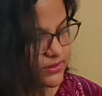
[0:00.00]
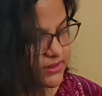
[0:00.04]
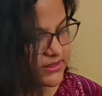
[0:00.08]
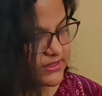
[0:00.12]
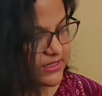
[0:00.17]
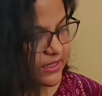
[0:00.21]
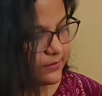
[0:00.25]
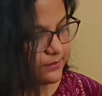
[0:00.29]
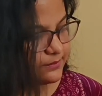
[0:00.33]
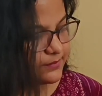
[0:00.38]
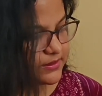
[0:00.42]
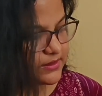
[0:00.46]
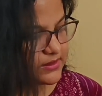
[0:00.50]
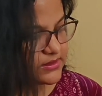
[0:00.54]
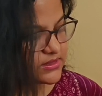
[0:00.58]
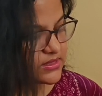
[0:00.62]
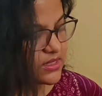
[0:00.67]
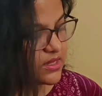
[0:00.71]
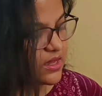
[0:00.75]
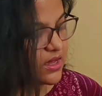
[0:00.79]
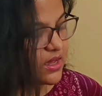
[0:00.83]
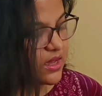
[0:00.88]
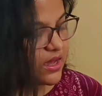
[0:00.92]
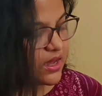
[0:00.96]
two examples
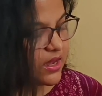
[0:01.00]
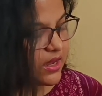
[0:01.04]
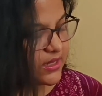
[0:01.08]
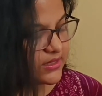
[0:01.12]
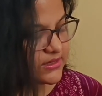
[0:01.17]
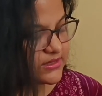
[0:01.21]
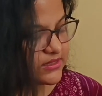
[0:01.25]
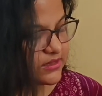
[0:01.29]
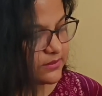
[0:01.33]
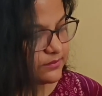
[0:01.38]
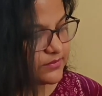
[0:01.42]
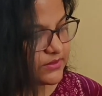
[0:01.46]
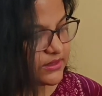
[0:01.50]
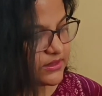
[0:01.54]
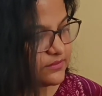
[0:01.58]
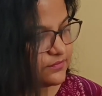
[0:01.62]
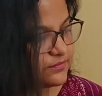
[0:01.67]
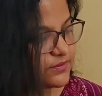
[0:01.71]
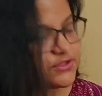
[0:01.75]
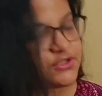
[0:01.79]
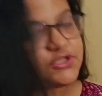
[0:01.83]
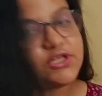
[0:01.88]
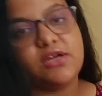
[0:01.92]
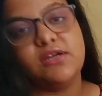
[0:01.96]
are something
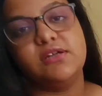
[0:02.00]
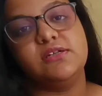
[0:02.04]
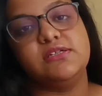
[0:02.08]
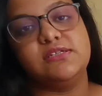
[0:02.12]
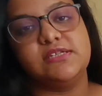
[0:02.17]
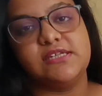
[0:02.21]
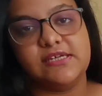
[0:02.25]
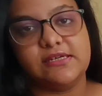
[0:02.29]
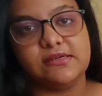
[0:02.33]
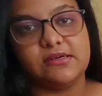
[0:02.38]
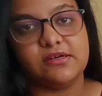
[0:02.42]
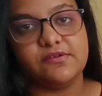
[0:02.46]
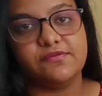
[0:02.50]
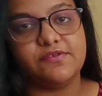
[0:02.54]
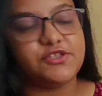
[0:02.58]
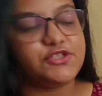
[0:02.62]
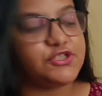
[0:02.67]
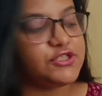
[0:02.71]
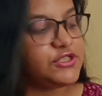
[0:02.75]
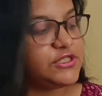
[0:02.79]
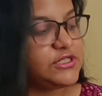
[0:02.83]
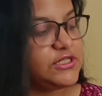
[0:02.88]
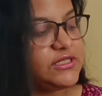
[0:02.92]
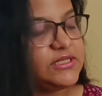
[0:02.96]
which are
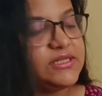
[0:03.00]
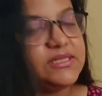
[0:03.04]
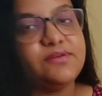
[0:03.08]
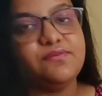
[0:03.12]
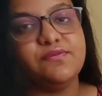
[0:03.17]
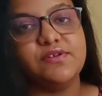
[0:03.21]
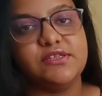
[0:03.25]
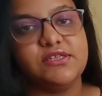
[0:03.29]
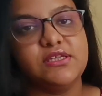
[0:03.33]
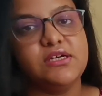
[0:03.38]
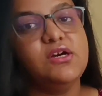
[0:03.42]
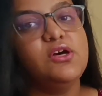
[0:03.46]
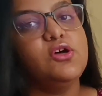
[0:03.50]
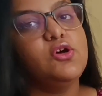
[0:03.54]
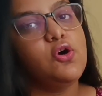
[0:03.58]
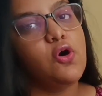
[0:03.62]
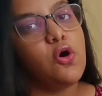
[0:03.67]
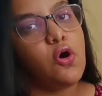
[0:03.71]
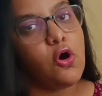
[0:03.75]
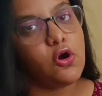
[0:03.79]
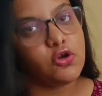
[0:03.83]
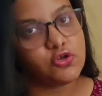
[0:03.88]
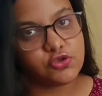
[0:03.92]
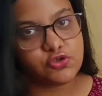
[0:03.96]
dealing with the
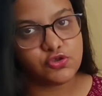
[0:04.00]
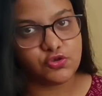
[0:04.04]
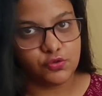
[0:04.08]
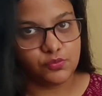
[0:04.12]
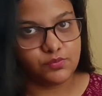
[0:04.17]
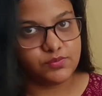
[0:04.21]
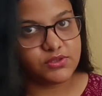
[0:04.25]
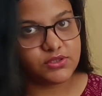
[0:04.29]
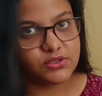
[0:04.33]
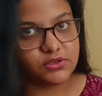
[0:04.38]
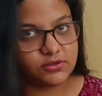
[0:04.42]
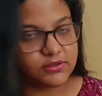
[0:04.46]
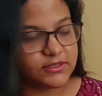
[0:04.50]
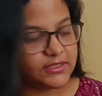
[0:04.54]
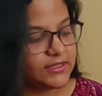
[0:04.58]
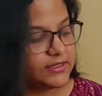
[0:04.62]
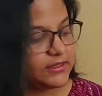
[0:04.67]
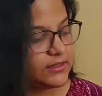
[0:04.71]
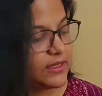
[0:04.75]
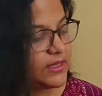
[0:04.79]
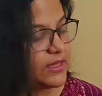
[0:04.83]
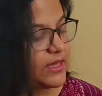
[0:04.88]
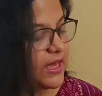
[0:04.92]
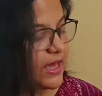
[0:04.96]
autosomes.
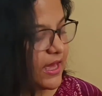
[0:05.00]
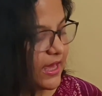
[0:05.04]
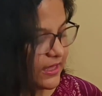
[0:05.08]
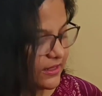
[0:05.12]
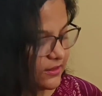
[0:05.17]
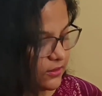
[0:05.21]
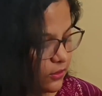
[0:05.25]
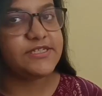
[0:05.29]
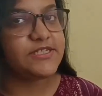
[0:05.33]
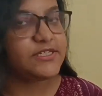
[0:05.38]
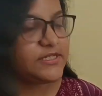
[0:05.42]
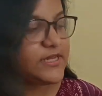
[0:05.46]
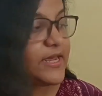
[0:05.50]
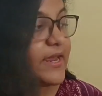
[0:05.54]
Okay, and